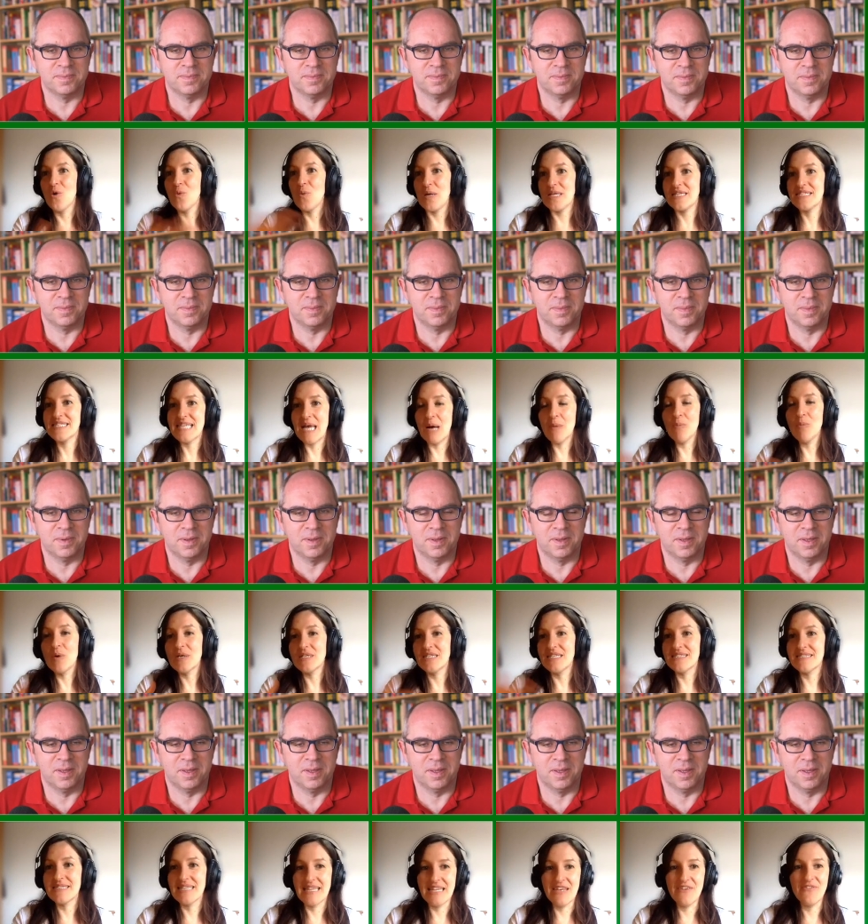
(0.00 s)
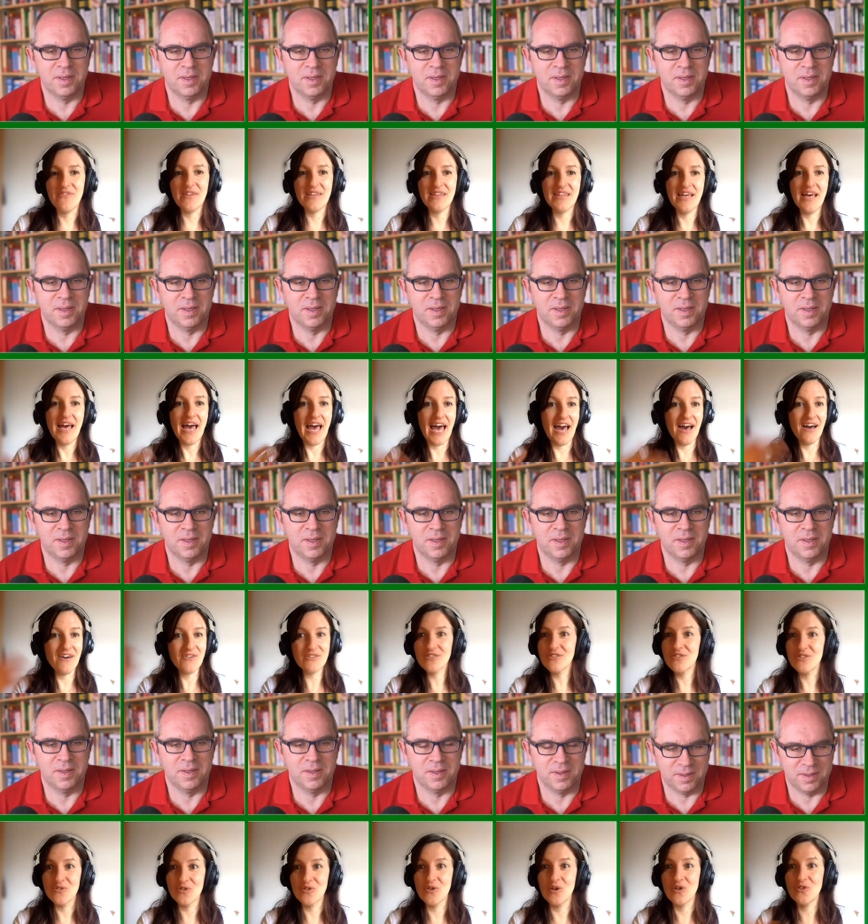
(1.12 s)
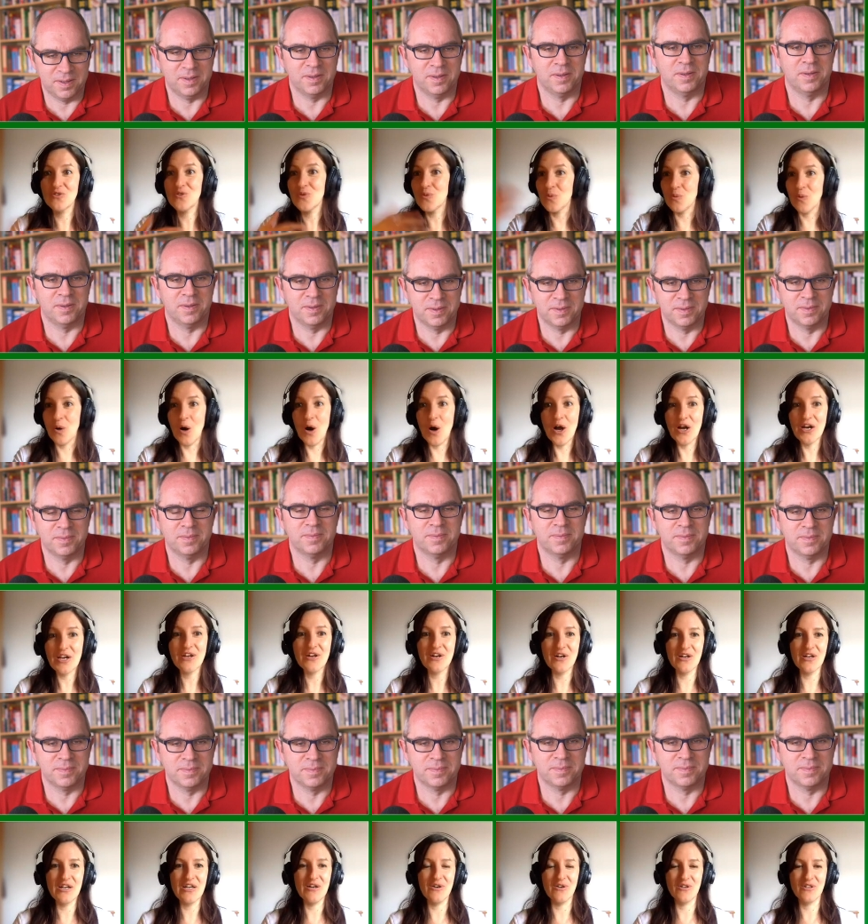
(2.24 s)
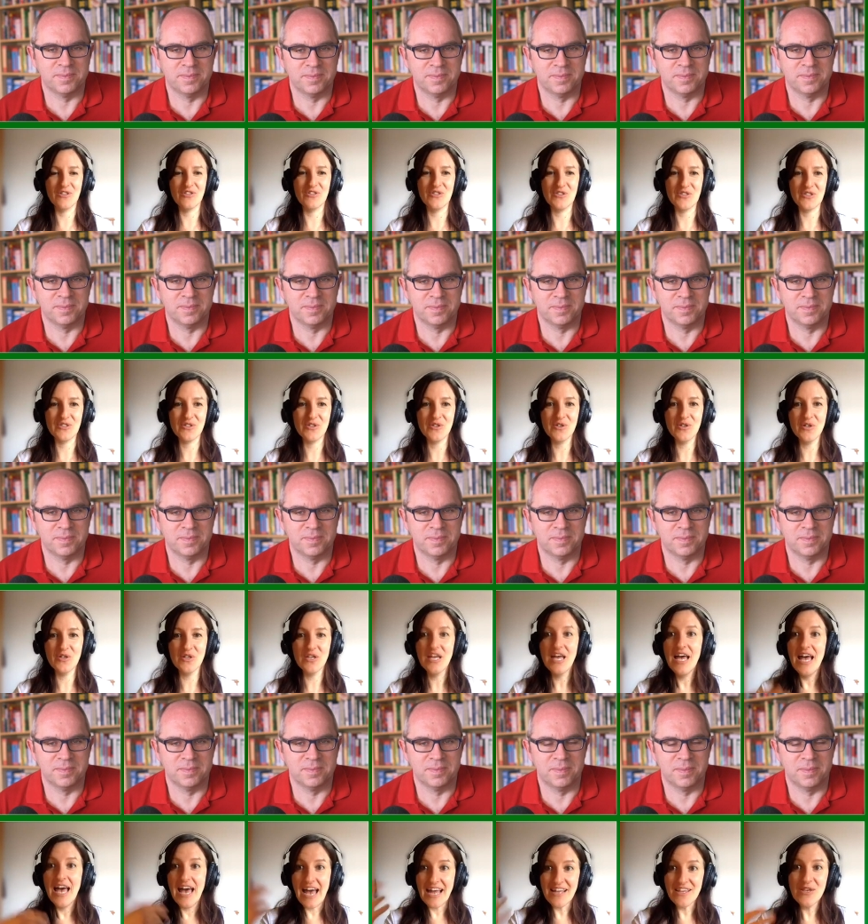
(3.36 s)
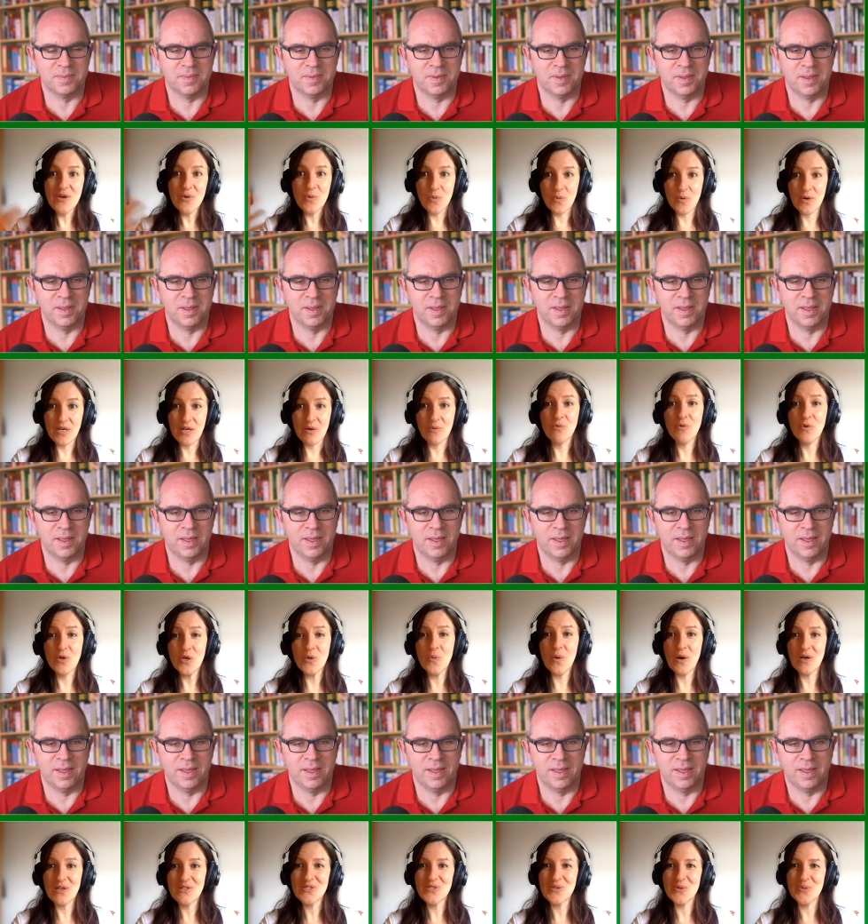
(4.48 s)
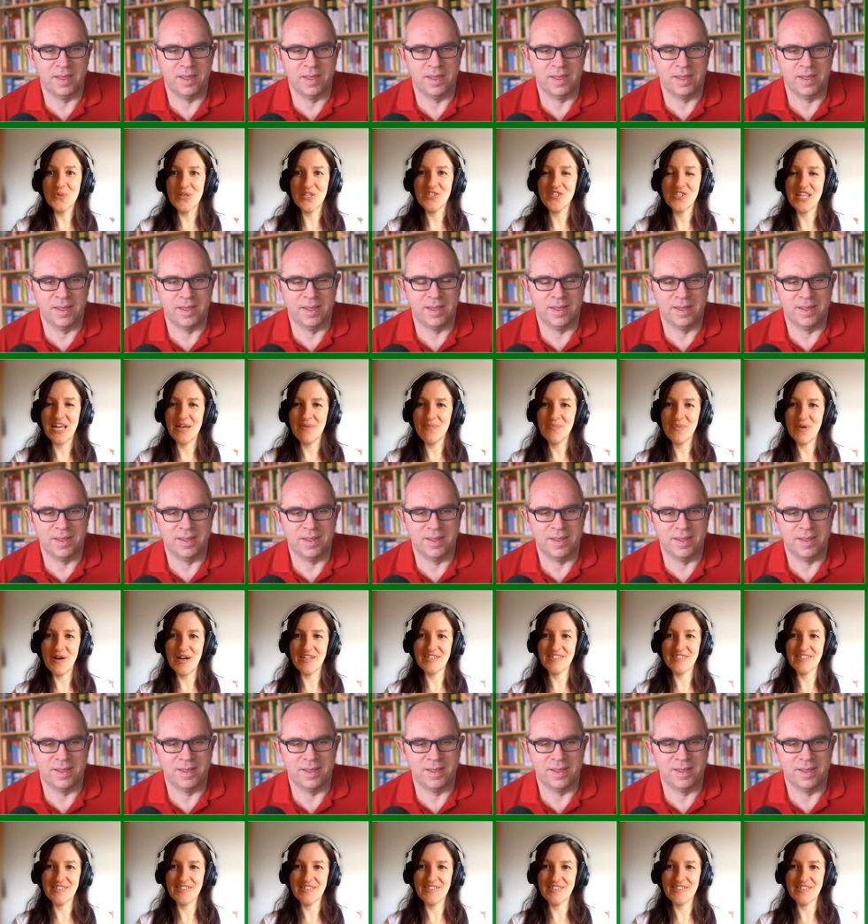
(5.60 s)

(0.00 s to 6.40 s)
Speaker 1: or when someone is leaving the house to go to work or, or to school, and you, you want to wish that